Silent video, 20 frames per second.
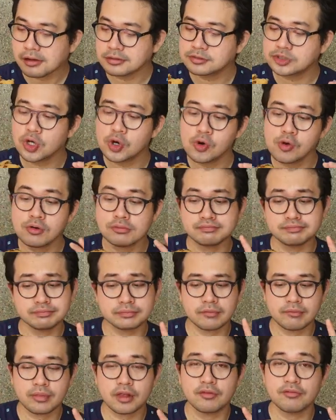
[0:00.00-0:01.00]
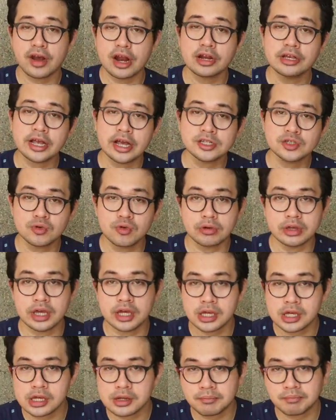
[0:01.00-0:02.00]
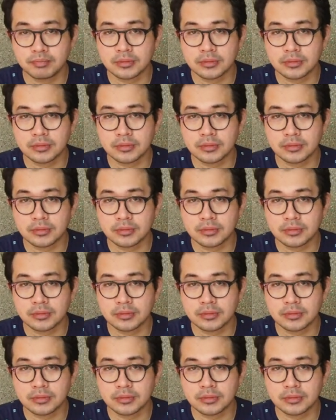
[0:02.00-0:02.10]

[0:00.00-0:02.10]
So, very nice cookie,